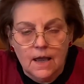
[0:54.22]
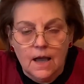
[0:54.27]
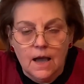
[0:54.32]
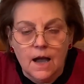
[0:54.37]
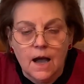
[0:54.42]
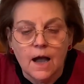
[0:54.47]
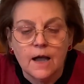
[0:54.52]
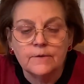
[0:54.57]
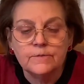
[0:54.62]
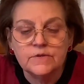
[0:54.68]

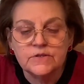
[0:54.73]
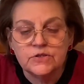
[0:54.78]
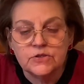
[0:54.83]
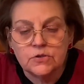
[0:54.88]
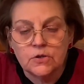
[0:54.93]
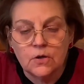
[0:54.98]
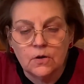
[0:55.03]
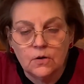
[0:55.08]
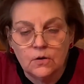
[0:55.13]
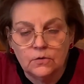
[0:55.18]
I was
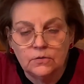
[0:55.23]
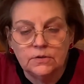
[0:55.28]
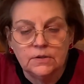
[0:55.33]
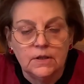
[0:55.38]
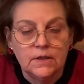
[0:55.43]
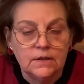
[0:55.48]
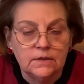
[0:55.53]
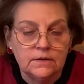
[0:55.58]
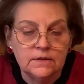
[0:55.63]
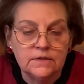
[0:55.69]
told
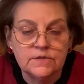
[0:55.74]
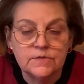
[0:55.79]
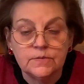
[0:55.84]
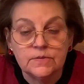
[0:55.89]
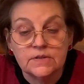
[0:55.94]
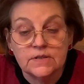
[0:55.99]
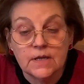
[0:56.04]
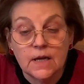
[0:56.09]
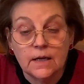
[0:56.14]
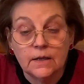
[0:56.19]
this
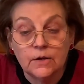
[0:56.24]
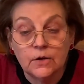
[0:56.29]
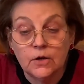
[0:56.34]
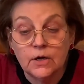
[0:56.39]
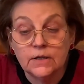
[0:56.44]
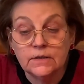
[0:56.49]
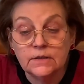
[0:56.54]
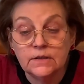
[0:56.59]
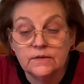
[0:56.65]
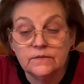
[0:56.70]
was our
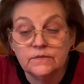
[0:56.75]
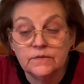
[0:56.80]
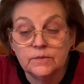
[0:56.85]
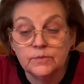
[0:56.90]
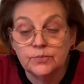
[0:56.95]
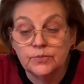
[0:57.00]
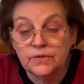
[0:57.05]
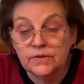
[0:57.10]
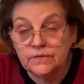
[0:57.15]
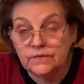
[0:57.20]

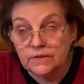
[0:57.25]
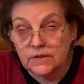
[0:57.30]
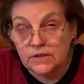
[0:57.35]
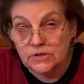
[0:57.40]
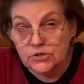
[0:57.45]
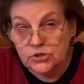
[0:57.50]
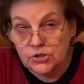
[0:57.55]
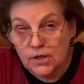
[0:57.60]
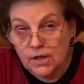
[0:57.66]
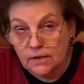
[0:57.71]
God-given
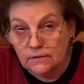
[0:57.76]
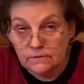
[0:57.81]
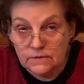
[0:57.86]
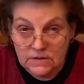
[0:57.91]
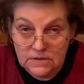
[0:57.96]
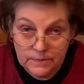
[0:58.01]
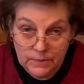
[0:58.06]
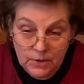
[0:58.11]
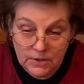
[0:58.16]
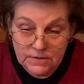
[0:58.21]
privilege and
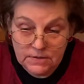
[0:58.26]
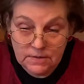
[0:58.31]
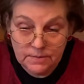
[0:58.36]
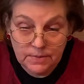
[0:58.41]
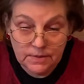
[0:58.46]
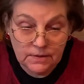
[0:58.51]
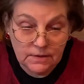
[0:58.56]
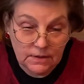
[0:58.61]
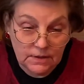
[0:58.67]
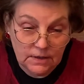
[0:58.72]

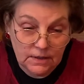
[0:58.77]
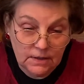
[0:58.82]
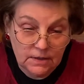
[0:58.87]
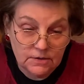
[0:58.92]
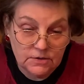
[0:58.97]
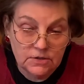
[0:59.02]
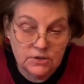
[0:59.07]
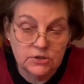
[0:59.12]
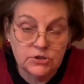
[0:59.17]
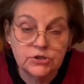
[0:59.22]

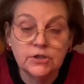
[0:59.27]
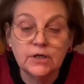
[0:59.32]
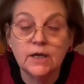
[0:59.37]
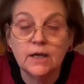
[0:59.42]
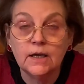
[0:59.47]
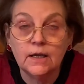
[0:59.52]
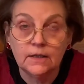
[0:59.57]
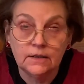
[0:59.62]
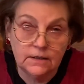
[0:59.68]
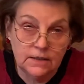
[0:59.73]
responsibility to
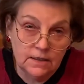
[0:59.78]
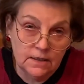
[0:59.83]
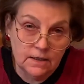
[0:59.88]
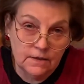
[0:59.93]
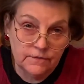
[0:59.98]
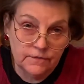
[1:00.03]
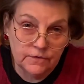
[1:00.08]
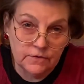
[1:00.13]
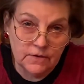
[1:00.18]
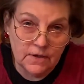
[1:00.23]
share and
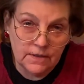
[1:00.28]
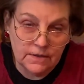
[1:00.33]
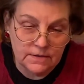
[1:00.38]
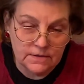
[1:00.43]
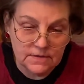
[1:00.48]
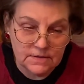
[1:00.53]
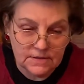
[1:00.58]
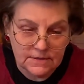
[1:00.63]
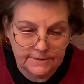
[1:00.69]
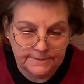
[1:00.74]
care for
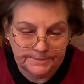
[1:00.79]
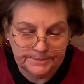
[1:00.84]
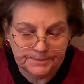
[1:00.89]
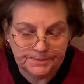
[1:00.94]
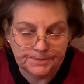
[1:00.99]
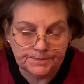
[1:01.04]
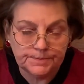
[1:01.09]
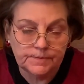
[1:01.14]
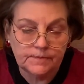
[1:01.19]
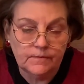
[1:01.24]
others.
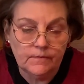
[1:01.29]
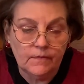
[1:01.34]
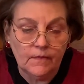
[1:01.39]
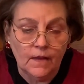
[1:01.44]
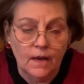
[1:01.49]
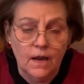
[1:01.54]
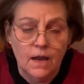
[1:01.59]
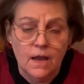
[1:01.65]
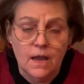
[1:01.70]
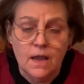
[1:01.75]

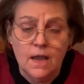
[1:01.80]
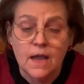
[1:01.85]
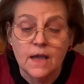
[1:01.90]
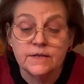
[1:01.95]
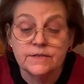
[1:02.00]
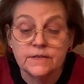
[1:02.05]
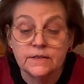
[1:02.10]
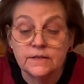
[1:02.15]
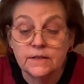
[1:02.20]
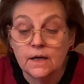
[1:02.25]

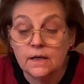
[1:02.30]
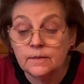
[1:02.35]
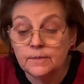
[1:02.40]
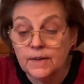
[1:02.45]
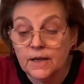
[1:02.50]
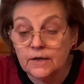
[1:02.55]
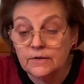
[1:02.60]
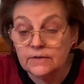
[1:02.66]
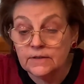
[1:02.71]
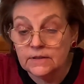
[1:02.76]
As a young
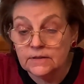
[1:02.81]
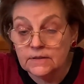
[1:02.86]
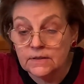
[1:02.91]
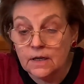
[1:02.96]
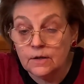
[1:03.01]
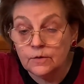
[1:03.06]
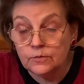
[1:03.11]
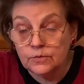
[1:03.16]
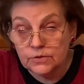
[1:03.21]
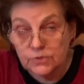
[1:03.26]
married
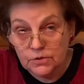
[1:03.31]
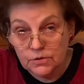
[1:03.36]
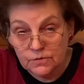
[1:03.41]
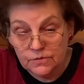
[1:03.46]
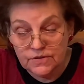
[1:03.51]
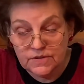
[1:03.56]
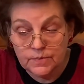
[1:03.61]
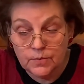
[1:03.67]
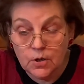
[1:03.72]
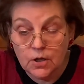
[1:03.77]
adult with
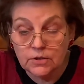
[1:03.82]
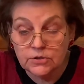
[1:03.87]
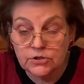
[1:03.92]
two small